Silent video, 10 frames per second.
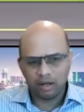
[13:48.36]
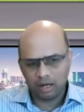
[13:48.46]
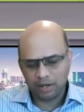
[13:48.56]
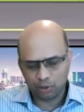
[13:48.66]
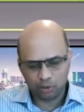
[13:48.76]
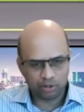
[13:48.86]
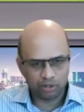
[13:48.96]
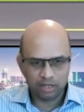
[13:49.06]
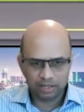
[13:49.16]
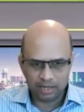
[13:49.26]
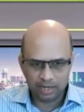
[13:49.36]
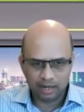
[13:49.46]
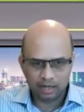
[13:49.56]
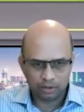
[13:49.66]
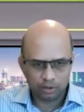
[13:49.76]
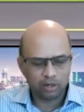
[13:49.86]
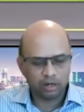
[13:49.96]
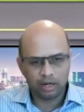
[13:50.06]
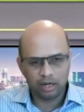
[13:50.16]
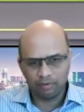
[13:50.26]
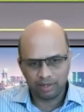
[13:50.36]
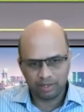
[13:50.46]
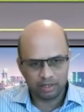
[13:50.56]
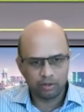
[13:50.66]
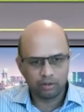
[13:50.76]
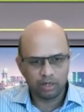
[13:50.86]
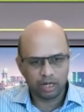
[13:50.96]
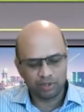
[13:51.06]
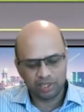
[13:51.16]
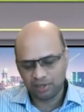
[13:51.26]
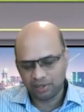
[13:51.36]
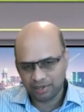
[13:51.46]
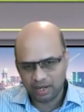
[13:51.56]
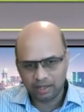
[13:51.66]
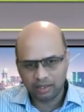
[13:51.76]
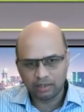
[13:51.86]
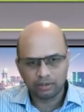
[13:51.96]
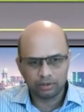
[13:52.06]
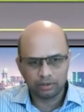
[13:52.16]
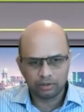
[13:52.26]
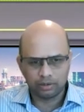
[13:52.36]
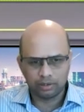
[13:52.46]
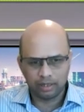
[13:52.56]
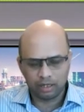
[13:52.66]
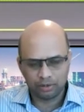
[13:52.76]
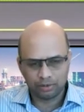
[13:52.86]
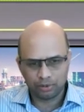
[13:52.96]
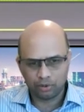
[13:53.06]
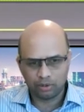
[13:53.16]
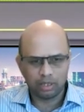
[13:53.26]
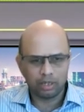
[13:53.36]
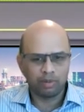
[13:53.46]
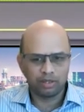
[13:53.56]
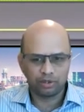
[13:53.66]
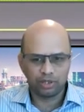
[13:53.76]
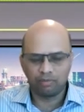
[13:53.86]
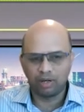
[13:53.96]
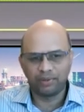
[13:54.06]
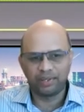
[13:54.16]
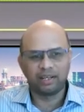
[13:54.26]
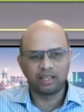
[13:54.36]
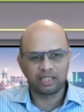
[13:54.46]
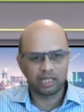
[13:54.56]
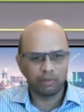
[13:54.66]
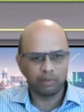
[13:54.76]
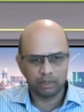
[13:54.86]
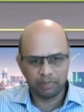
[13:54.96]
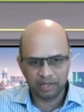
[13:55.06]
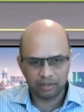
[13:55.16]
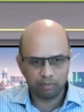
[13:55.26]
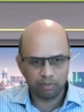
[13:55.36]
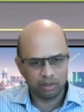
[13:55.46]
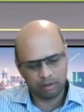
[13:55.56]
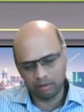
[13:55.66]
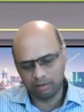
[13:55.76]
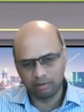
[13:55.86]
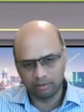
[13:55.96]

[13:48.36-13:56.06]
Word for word: I sourced this deal. So I was, you know, acquisition side. So and also I'm also involving in asset management. Uh, That's